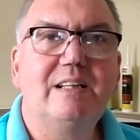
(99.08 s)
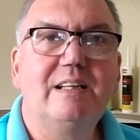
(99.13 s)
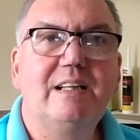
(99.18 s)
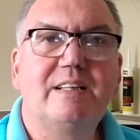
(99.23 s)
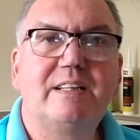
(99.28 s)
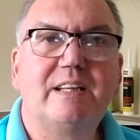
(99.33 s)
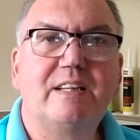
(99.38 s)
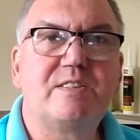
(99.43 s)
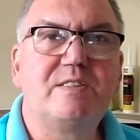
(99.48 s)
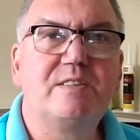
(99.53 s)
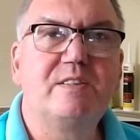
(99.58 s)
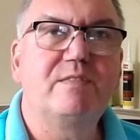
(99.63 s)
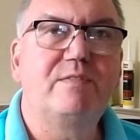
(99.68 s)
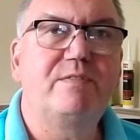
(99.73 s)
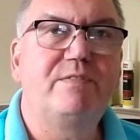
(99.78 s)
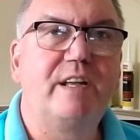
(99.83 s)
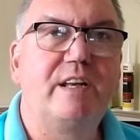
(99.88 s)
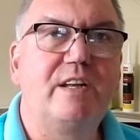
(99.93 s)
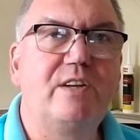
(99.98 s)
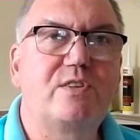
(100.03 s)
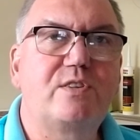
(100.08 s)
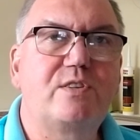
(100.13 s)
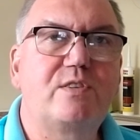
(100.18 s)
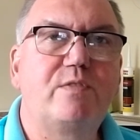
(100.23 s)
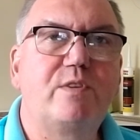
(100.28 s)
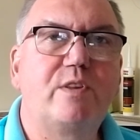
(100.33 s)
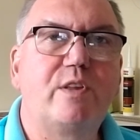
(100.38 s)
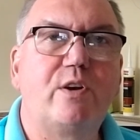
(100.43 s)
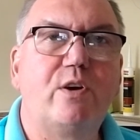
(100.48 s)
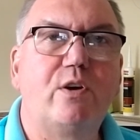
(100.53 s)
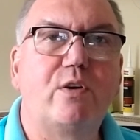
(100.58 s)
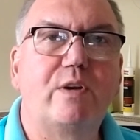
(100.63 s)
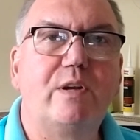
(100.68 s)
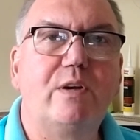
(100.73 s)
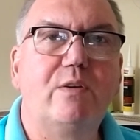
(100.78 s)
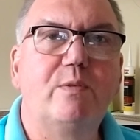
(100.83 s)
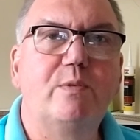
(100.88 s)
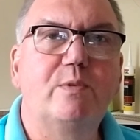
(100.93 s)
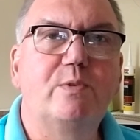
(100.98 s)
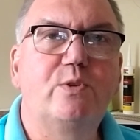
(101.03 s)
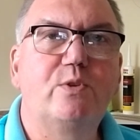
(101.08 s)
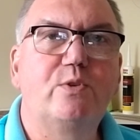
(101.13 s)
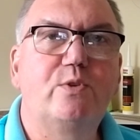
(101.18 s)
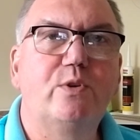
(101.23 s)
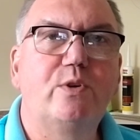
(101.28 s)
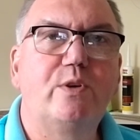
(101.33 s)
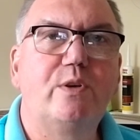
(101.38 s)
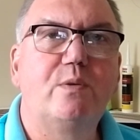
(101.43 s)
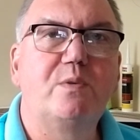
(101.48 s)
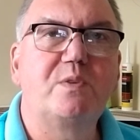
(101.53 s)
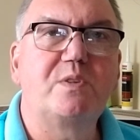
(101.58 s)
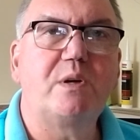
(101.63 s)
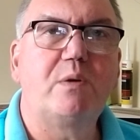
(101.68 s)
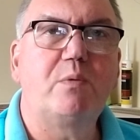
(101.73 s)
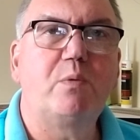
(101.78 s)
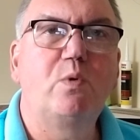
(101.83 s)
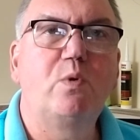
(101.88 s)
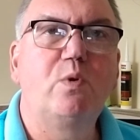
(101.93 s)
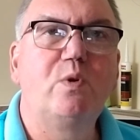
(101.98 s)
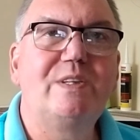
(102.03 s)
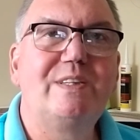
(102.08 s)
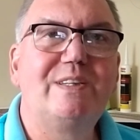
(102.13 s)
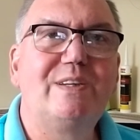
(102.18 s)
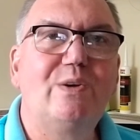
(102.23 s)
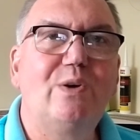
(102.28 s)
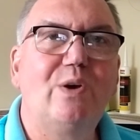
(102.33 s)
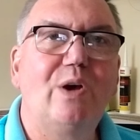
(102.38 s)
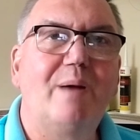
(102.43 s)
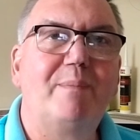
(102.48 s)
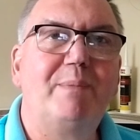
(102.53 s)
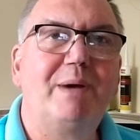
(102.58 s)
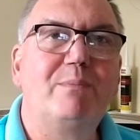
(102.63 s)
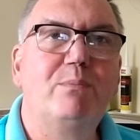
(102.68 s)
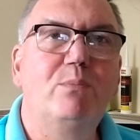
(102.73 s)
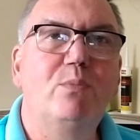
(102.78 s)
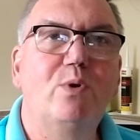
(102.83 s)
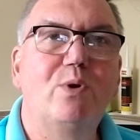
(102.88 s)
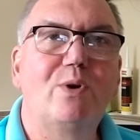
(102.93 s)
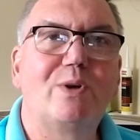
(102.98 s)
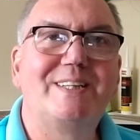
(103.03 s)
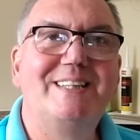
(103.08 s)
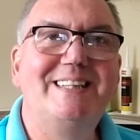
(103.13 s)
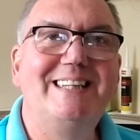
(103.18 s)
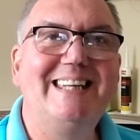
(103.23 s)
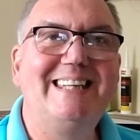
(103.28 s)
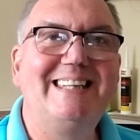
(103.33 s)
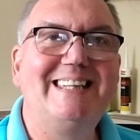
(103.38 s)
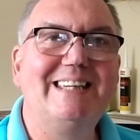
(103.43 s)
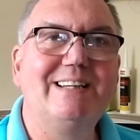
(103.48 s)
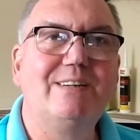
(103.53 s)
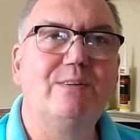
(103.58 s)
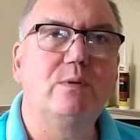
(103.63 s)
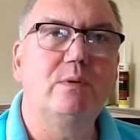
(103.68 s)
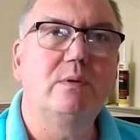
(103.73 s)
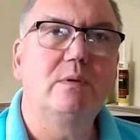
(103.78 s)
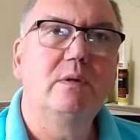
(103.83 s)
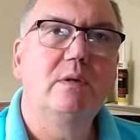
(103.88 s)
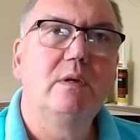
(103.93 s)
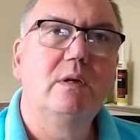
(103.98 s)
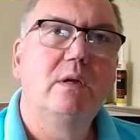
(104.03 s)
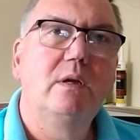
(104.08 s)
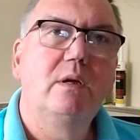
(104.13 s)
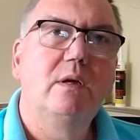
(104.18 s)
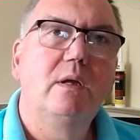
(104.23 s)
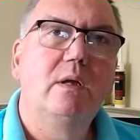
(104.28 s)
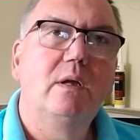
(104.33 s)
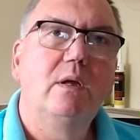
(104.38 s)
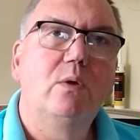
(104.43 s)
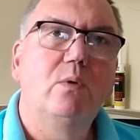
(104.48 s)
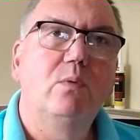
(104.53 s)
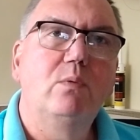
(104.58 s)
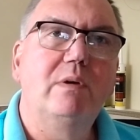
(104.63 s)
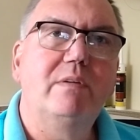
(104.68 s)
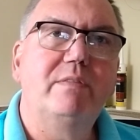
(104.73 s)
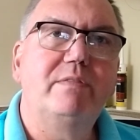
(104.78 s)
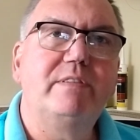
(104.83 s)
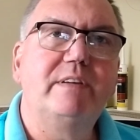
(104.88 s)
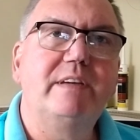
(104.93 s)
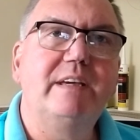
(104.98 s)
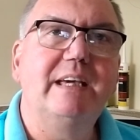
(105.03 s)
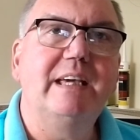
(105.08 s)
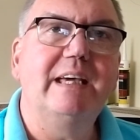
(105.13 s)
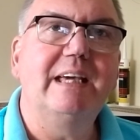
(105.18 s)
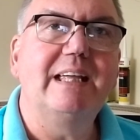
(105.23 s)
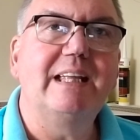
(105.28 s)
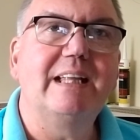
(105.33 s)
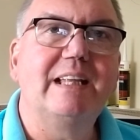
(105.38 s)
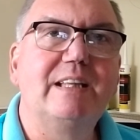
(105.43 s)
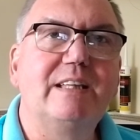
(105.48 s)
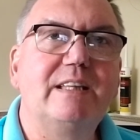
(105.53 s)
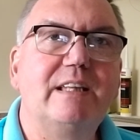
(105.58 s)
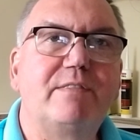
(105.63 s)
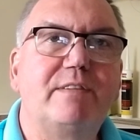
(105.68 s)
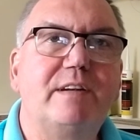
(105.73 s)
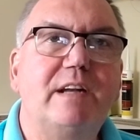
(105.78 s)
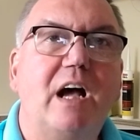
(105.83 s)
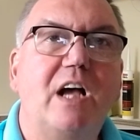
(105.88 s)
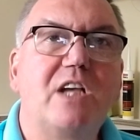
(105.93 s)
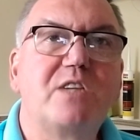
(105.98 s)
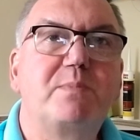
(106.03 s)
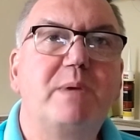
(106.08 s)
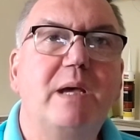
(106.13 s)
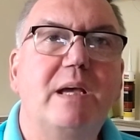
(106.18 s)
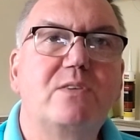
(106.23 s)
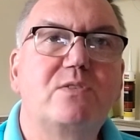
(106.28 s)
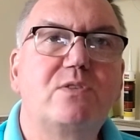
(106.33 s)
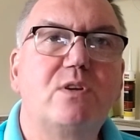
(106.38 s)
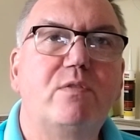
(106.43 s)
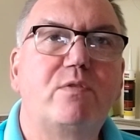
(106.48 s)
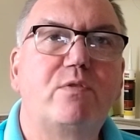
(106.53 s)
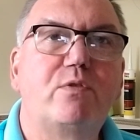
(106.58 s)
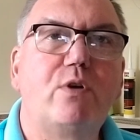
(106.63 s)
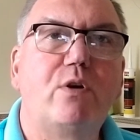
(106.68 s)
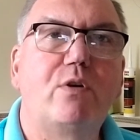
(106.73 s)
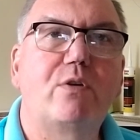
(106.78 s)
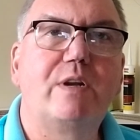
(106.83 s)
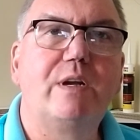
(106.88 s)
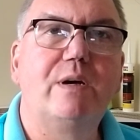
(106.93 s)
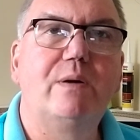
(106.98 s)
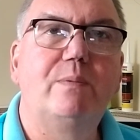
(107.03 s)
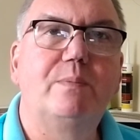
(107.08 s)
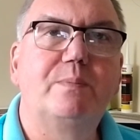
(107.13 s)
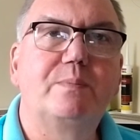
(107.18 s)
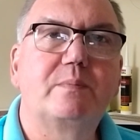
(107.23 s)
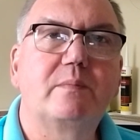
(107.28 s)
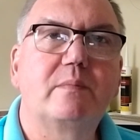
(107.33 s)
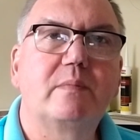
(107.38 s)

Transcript: it isn't finished for the Rockrail tutorials. I'll go into a bit more detail with different aspects of Rockrail.